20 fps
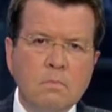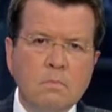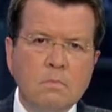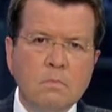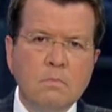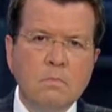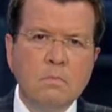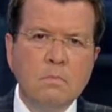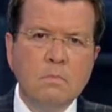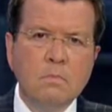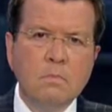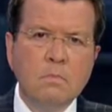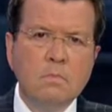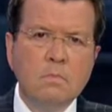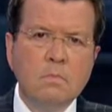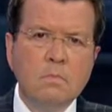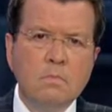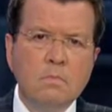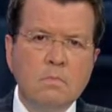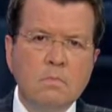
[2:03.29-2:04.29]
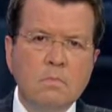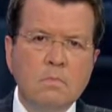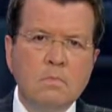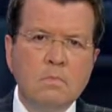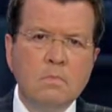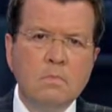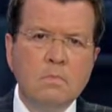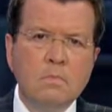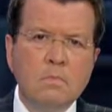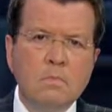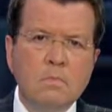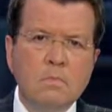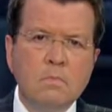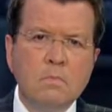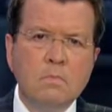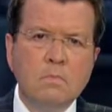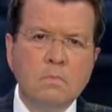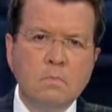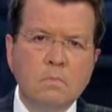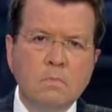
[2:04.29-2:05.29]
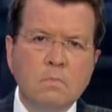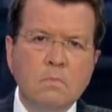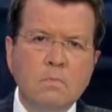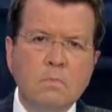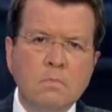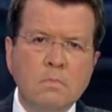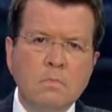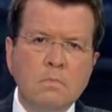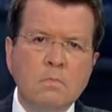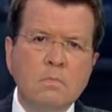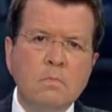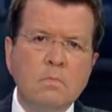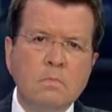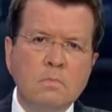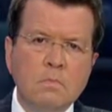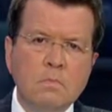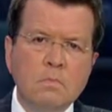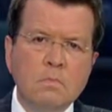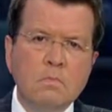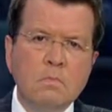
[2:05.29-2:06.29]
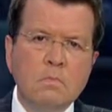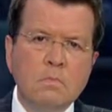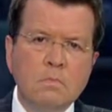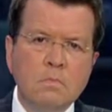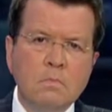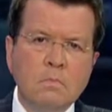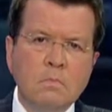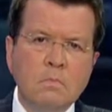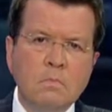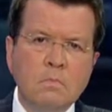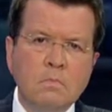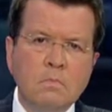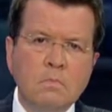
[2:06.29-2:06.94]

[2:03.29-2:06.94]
No words are spoken by the person on screen.